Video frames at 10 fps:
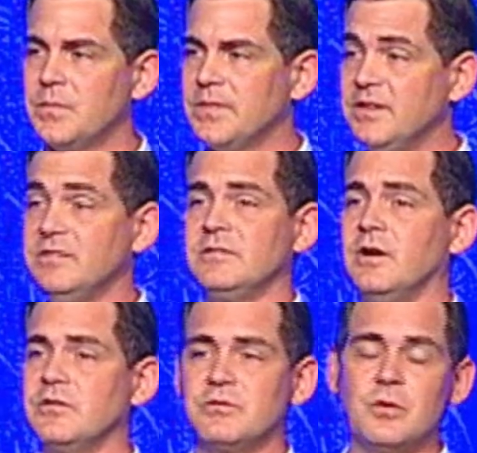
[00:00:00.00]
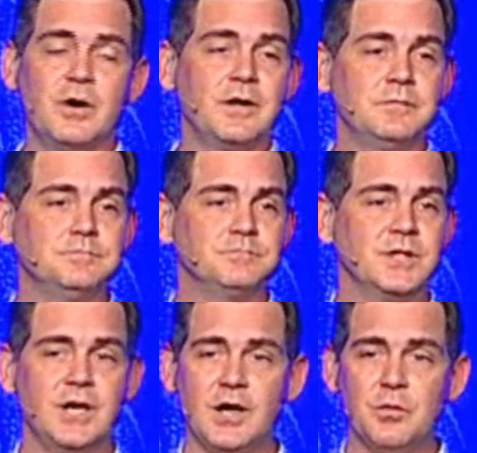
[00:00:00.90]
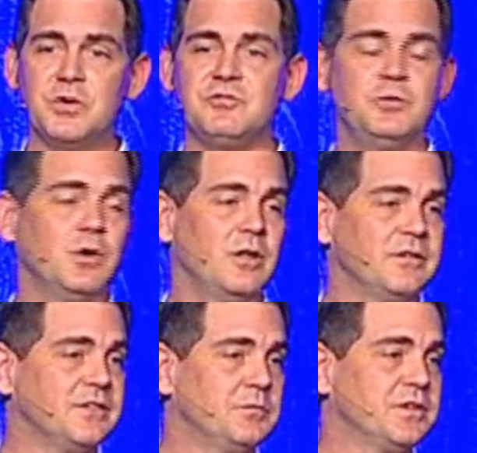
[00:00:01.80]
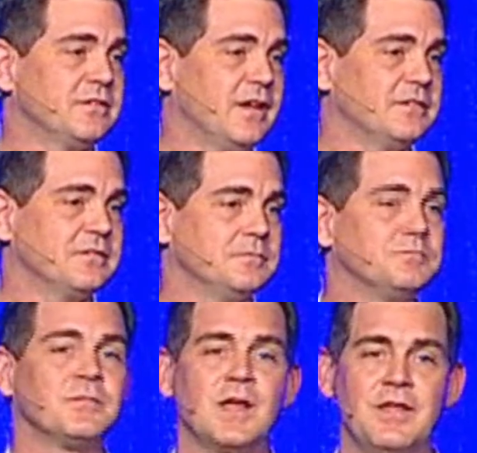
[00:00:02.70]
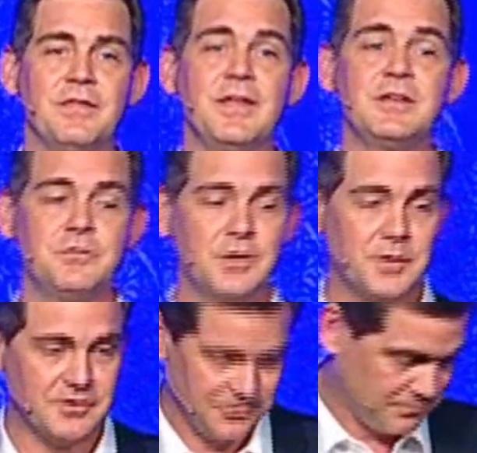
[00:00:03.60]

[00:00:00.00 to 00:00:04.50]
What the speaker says: This is our story, and I wish you all the same success. Thank you very much.